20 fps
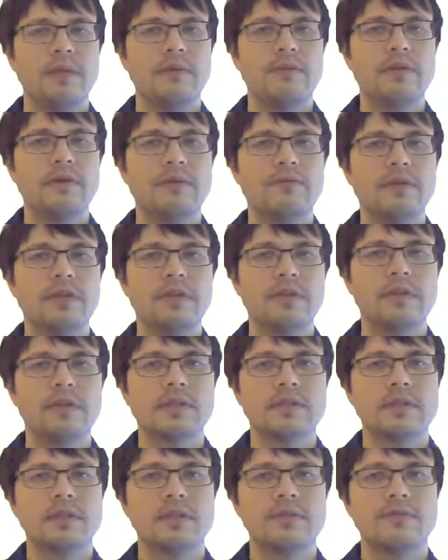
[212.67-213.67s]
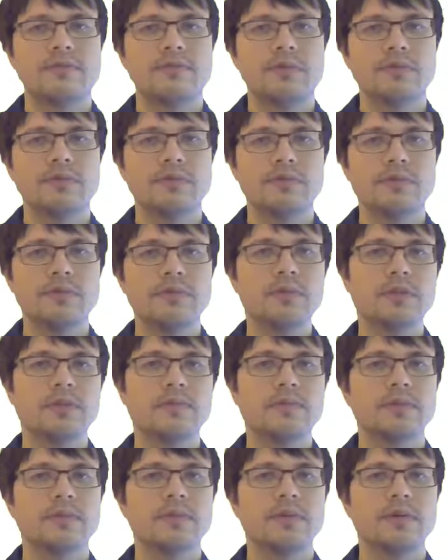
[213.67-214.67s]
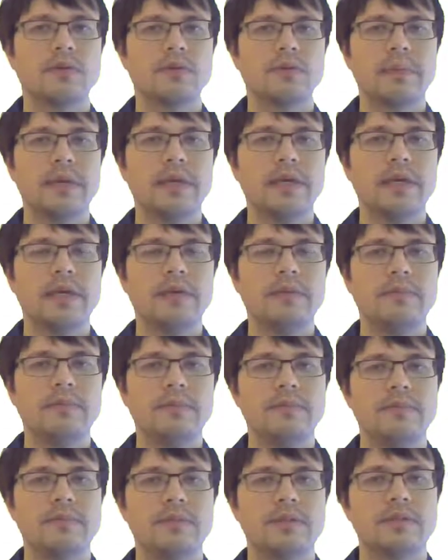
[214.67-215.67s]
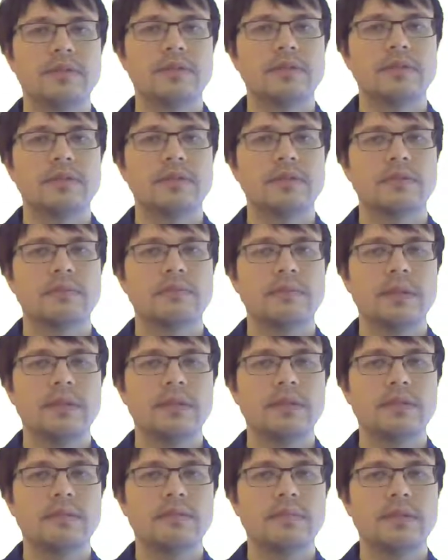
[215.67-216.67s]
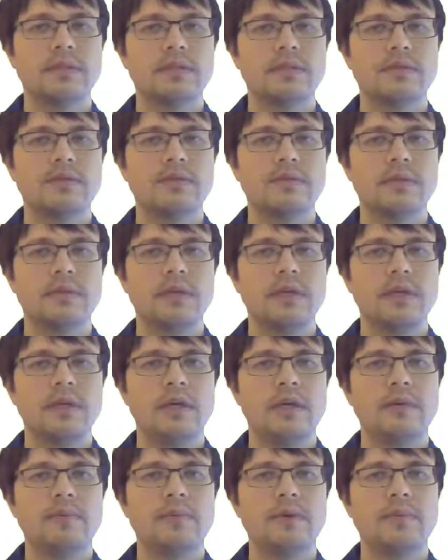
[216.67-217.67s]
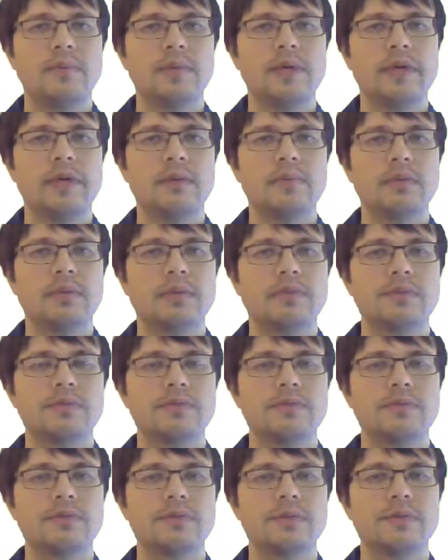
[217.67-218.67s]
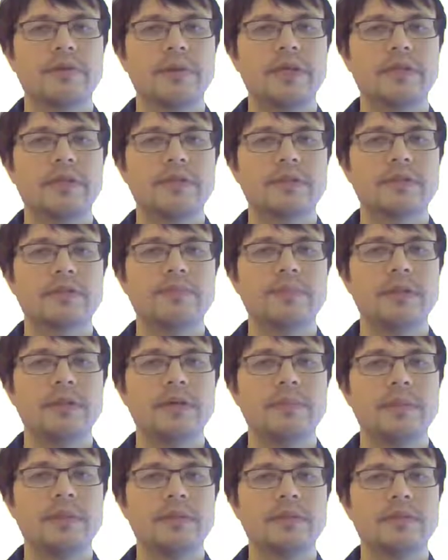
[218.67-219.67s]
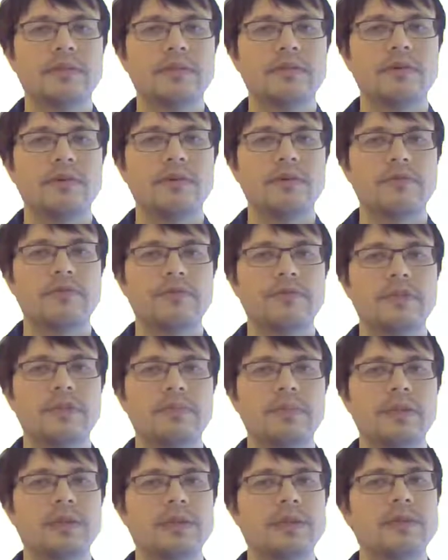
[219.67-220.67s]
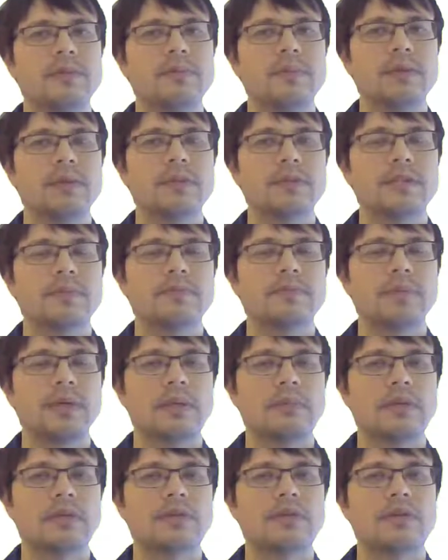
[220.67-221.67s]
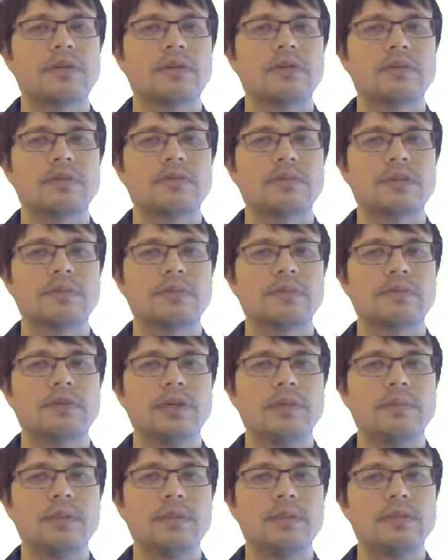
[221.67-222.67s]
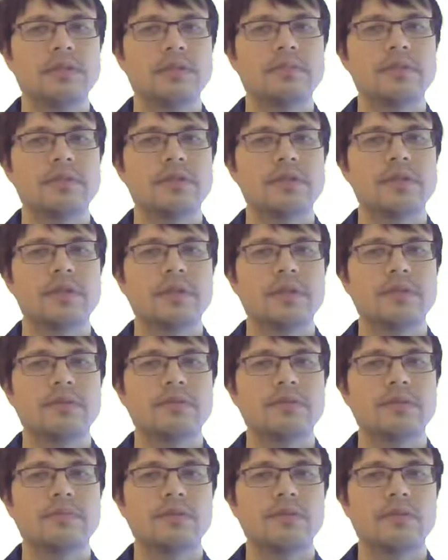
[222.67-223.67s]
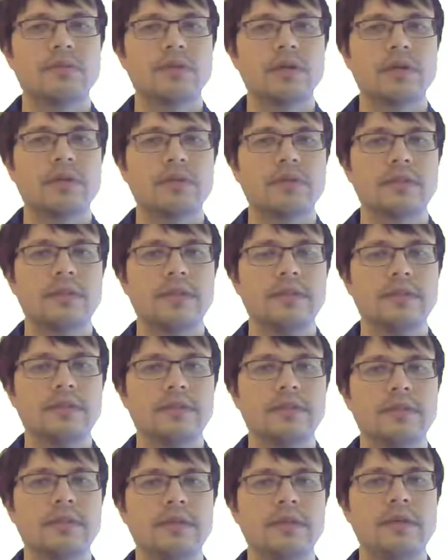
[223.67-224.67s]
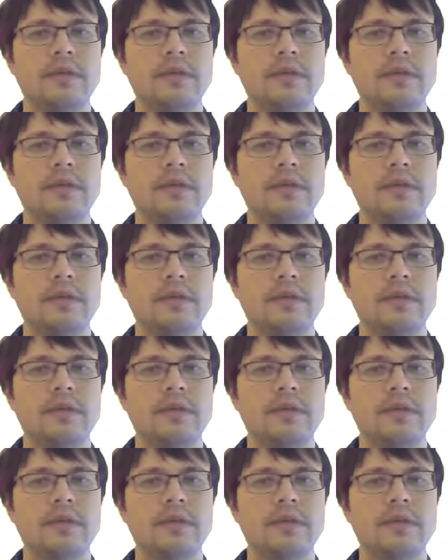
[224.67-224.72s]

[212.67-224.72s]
We have written a set of own tools, which we call Mayhem, which is a Python-based tool where we're able to create experiments of typically 1 sub-publisher and 2 subscribers, which connect to the broker on the test.